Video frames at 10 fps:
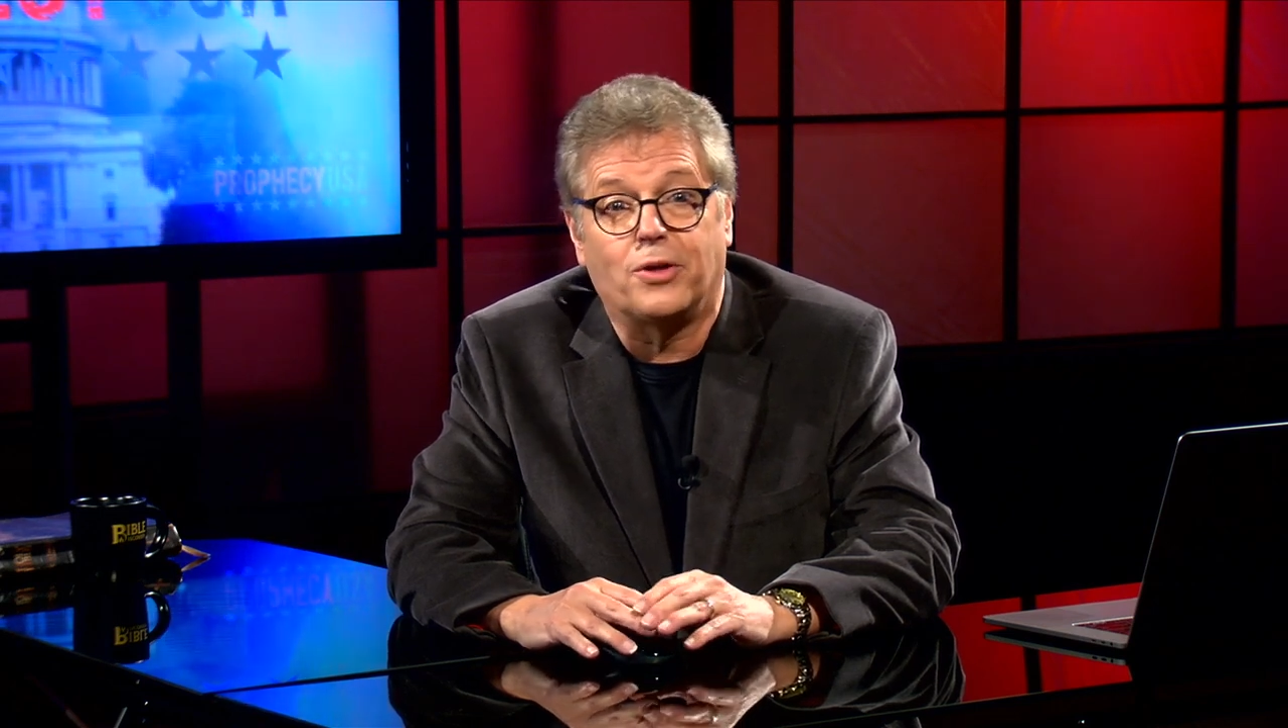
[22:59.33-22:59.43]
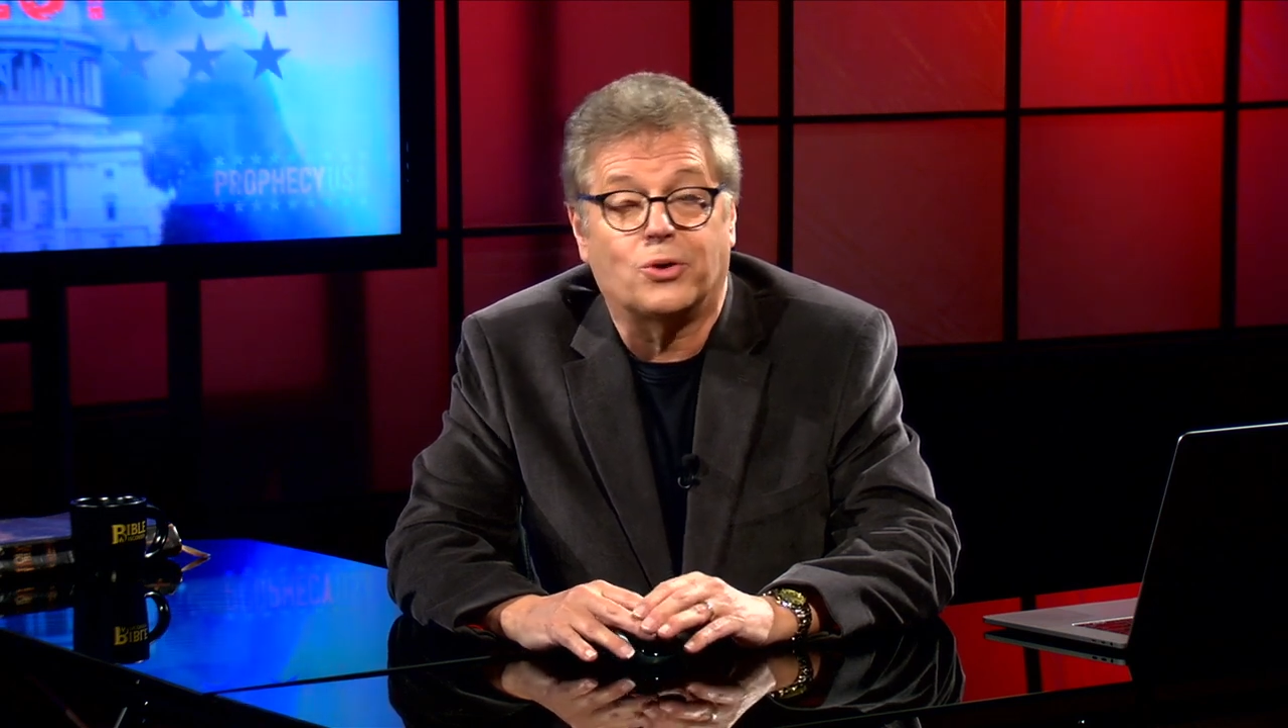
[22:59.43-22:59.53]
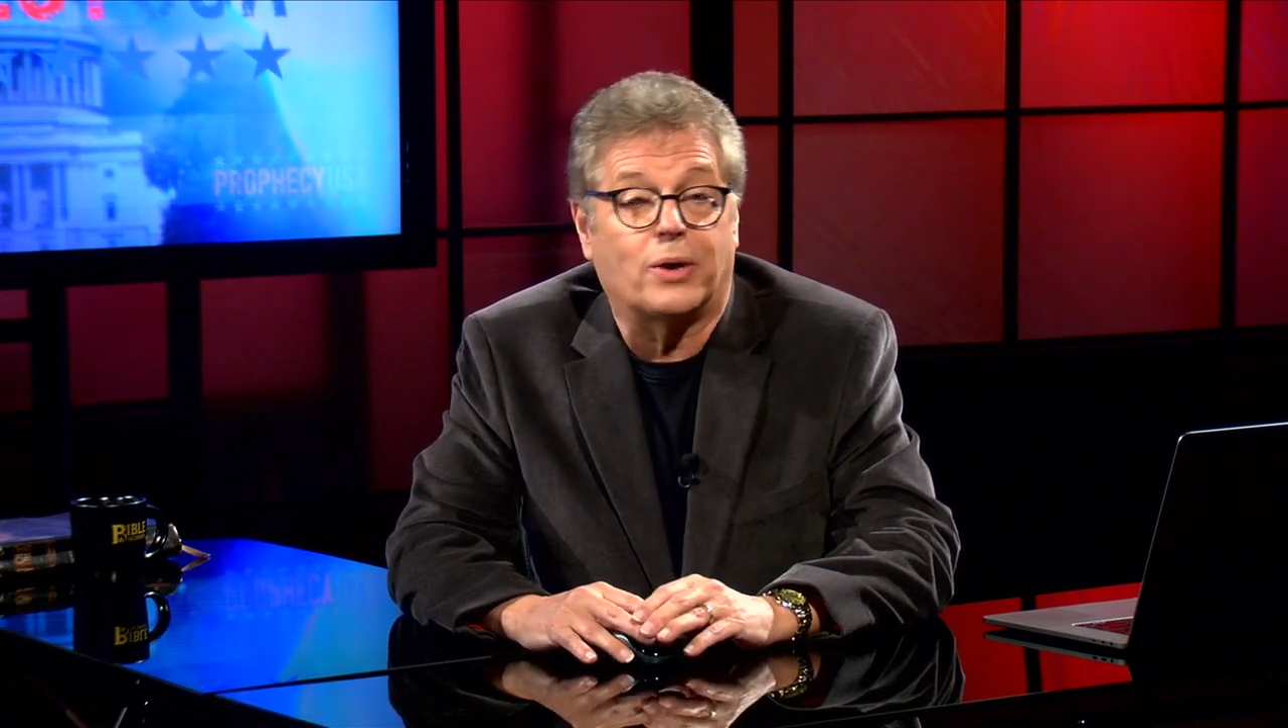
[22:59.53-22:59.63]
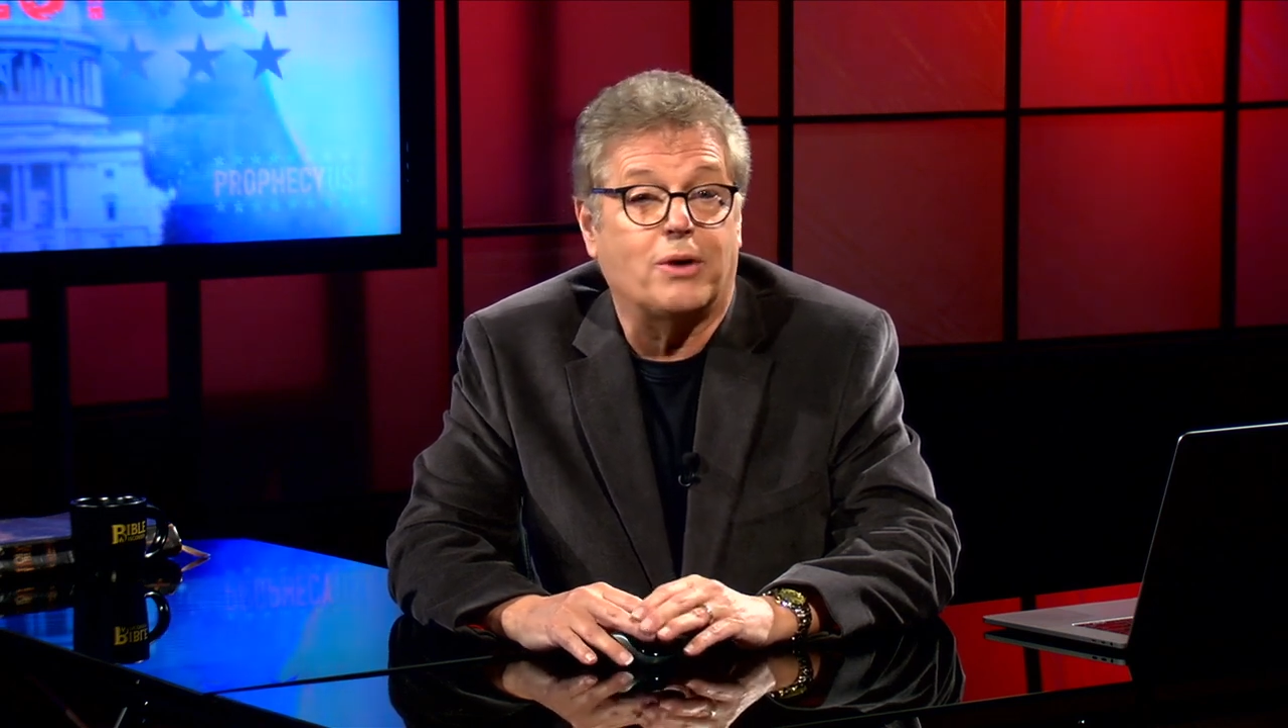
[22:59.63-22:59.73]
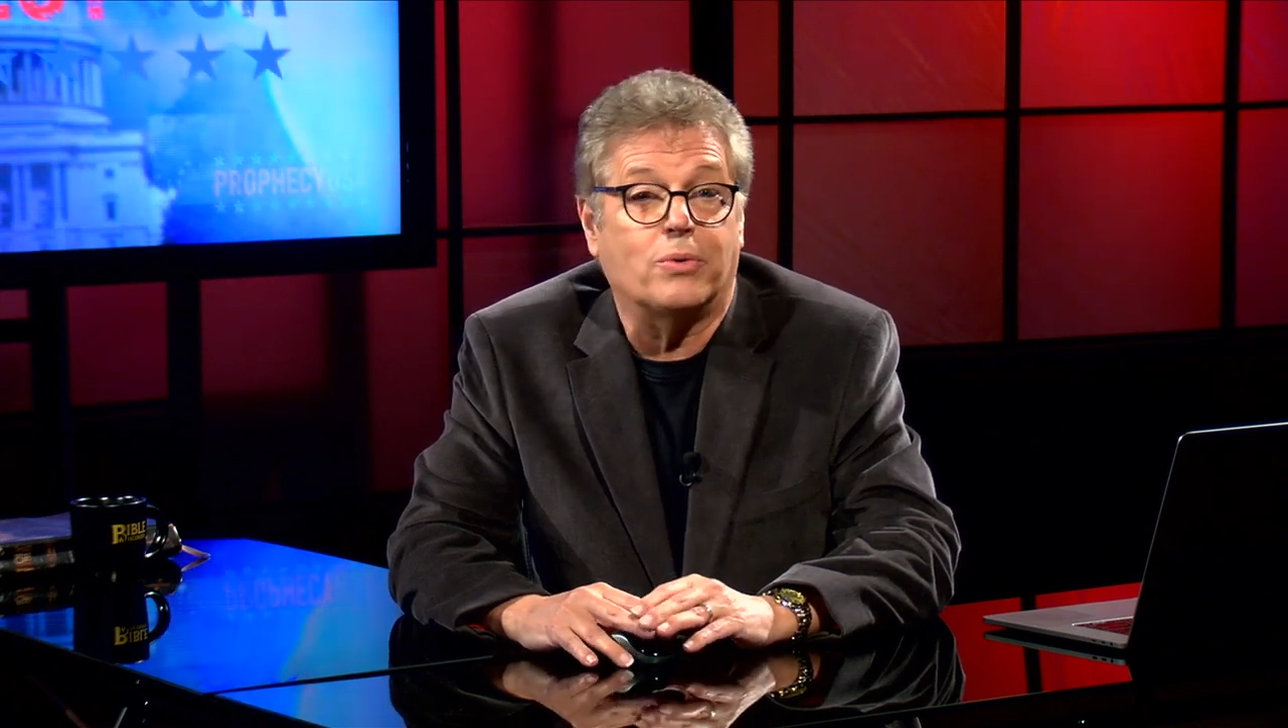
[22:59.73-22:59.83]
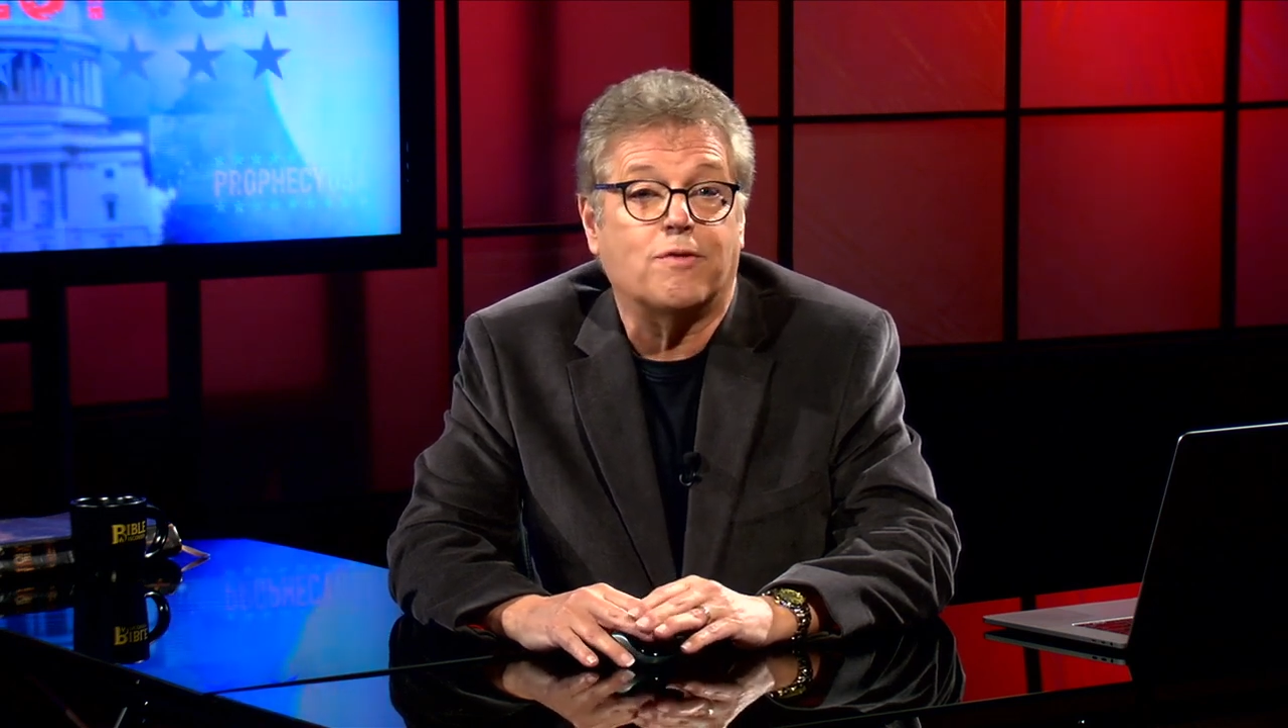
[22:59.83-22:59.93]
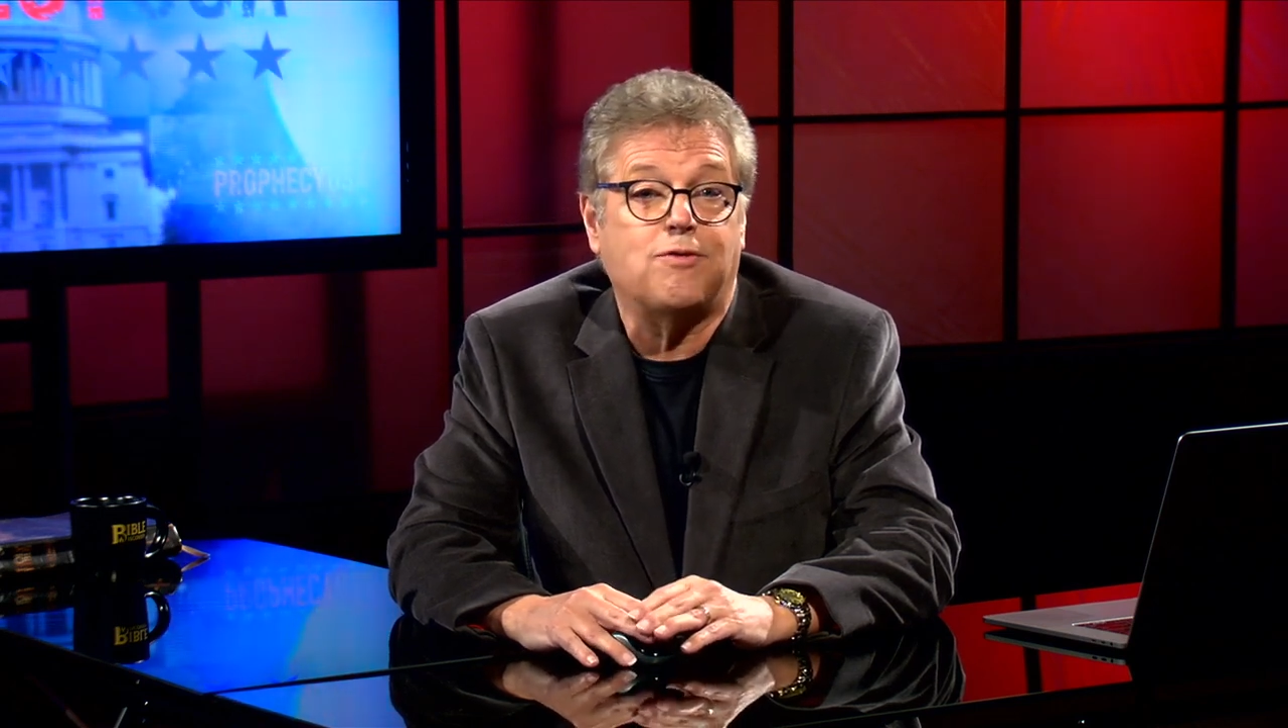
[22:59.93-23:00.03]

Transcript: the Great with